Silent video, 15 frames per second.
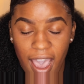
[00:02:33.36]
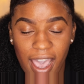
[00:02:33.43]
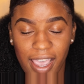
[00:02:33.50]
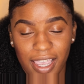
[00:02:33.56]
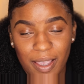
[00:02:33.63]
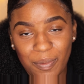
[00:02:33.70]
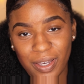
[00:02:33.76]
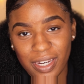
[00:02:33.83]

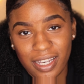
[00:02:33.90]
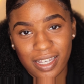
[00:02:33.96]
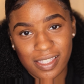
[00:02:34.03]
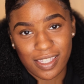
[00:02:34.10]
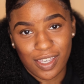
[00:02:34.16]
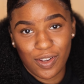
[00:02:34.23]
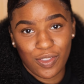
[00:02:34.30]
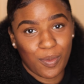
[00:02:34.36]
I am going to
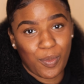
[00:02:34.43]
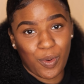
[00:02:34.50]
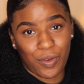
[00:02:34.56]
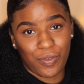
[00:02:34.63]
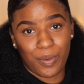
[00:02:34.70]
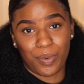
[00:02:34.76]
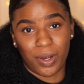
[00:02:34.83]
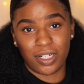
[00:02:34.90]
consider the
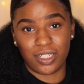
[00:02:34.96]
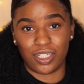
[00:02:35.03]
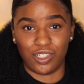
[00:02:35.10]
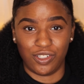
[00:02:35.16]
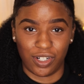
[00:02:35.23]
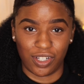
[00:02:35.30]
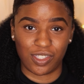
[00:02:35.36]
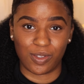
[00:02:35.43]
Morphe
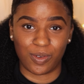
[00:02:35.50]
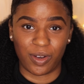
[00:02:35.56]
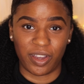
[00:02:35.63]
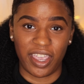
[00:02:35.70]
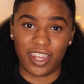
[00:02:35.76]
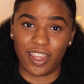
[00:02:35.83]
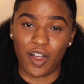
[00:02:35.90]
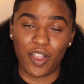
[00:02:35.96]
brushes drugstore,
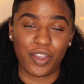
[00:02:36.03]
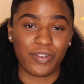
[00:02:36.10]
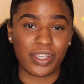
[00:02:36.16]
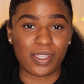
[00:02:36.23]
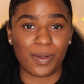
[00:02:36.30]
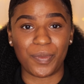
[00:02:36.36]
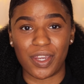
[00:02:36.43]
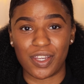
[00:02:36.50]
and the only
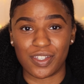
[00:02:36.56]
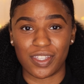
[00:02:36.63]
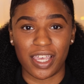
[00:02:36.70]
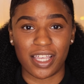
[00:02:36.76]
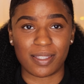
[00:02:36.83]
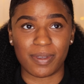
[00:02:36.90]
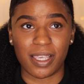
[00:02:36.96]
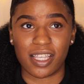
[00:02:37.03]
reason I'm going to do
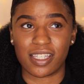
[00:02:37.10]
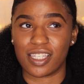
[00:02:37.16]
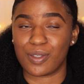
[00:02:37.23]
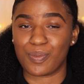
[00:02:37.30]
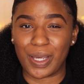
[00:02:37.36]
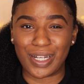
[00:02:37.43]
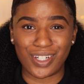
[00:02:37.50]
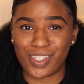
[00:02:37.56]
that is because
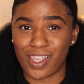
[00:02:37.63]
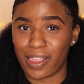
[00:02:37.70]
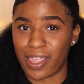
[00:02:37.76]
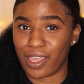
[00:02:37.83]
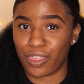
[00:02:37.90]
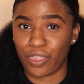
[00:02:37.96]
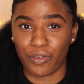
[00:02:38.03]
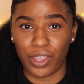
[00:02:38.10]
these brushes are
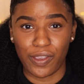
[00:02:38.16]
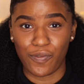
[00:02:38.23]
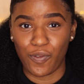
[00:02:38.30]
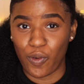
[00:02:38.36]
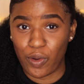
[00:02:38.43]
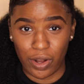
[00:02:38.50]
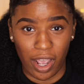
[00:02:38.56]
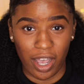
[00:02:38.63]
like
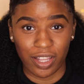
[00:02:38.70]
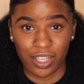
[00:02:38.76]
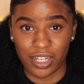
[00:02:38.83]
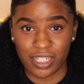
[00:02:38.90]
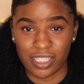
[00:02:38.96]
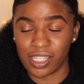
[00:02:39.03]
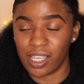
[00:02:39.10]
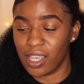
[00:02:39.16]

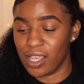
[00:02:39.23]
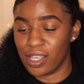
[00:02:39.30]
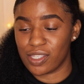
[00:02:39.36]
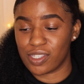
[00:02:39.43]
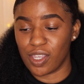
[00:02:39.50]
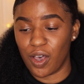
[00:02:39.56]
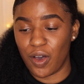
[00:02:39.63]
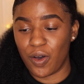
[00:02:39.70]
$3–4.
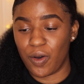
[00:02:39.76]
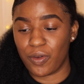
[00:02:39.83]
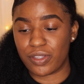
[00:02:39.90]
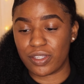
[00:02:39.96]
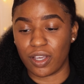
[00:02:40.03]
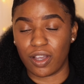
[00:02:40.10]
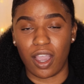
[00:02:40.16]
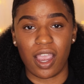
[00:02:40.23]

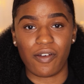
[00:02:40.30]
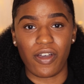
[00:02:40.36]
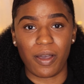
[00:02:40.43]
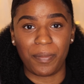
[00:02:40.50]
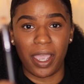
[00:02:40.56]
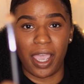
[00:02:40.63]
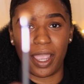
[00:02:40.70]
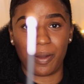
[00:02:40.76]
So to carve
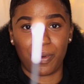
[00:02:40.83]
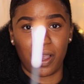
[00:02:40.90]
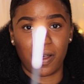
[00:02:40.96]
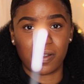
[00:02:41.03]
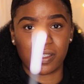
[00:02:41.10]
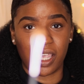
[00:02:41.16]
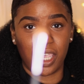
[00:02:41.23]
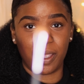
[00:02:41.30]
out my
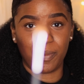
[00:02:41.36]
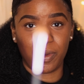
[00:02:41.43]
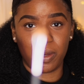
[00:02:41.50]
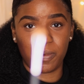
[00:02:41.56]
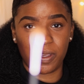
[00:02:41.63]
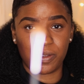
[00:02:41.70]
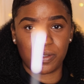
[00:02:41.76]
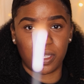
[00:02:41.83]
eyebrows, I am going
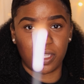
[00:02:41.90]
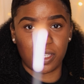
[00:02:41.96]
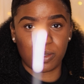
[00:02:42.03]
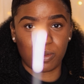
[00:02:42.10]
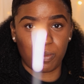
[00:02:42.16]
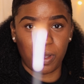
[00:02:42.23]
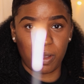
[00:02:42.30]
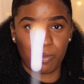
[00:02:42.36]
to be using
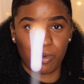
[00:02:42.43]
this one by